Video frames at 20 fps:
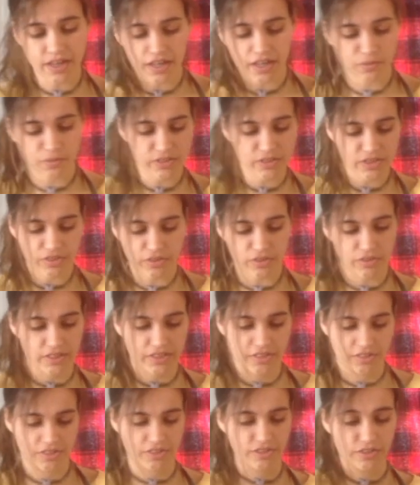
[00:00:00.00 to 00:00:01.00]
it was
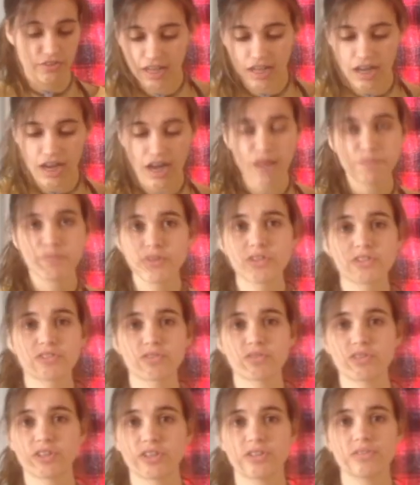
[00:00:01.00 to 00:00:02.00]
going to. I'm used to
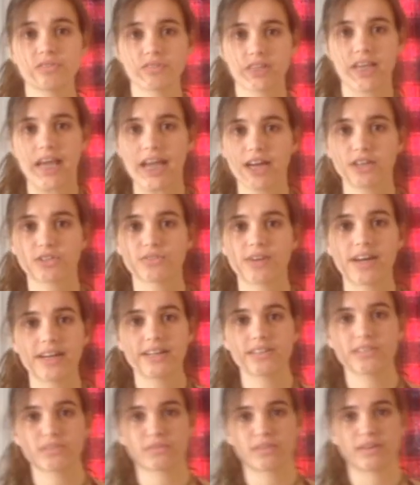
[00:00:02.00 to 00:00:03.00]
only using hair
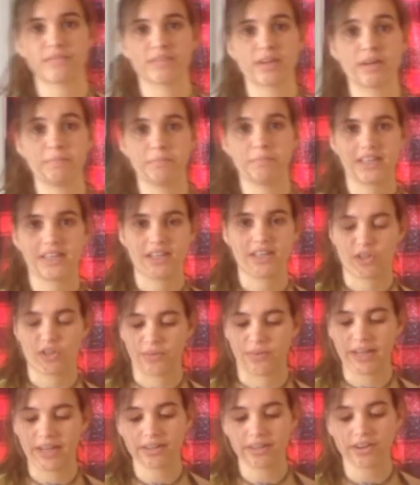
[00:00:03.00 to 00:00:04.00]
dryers whenever I'm making
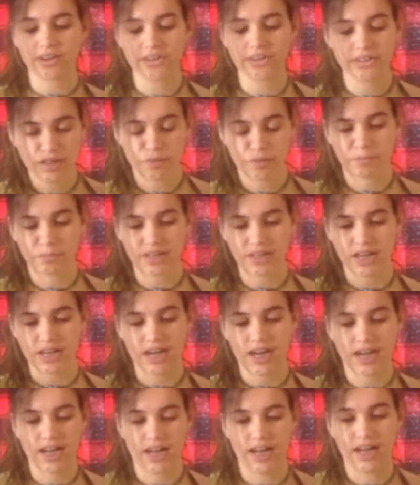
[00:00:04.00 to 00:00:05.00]
crayon art, but
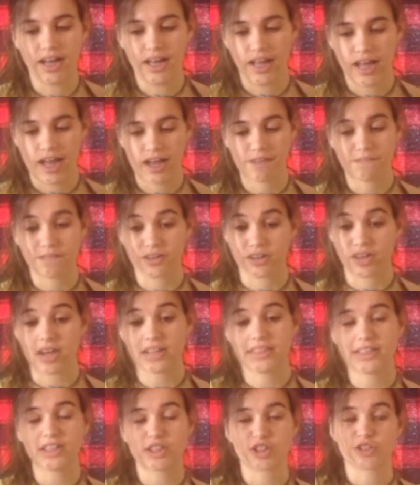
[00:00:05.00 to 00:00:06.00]
I
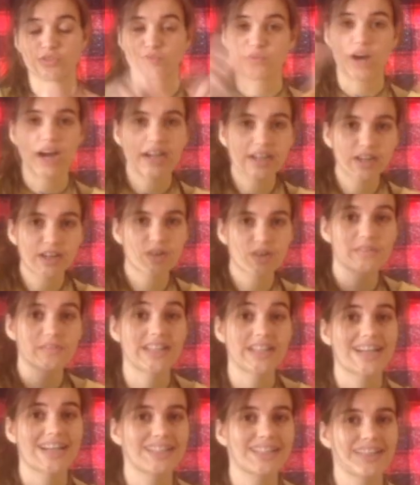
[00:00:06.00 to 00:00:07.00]
forgot that dryer was
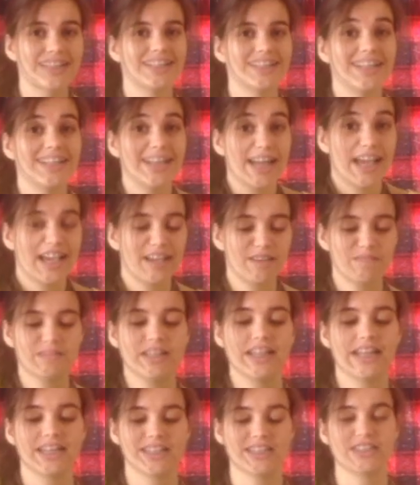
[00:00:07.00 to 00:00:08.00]
actually in the name
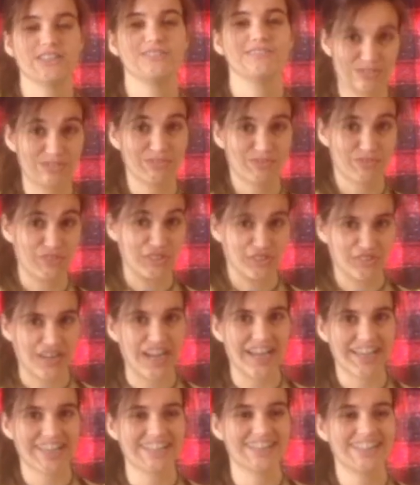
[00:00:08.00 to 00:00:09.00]
and that it's used for
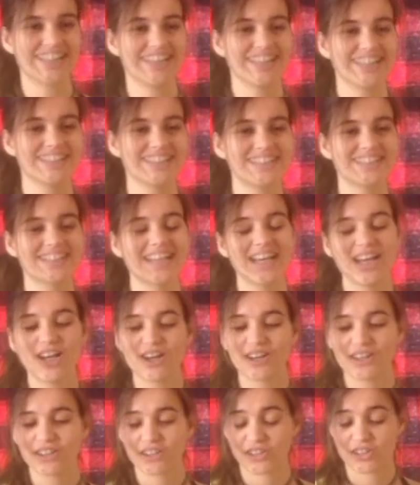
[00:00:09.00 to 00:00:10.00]
drying things.
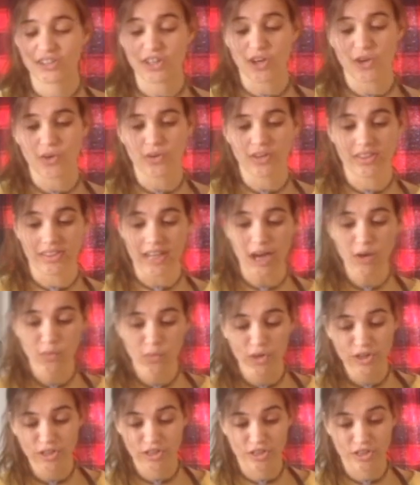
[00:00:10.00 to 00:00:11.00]
So that
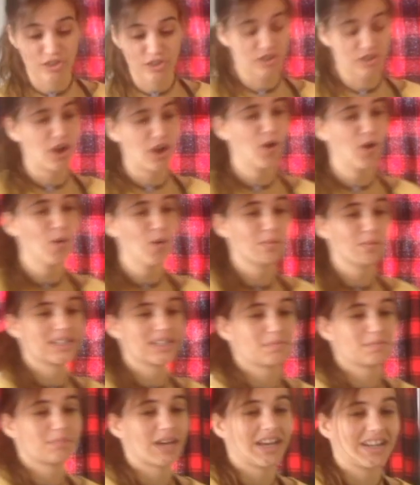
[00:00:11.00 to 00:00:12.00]
worked so
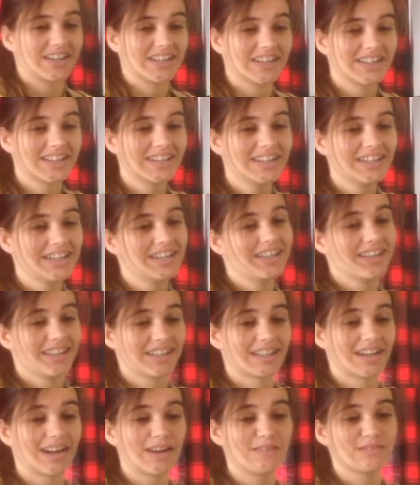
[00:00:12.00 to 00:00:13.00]
much better
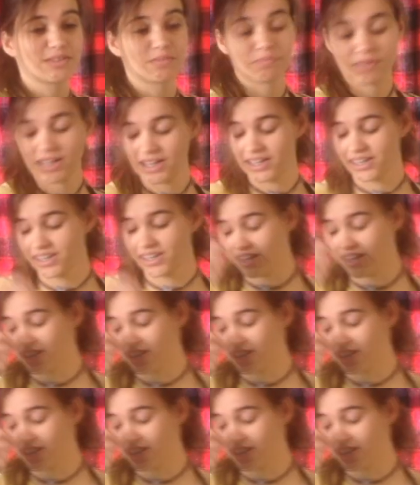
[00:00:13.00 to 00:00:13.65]
than I was planning on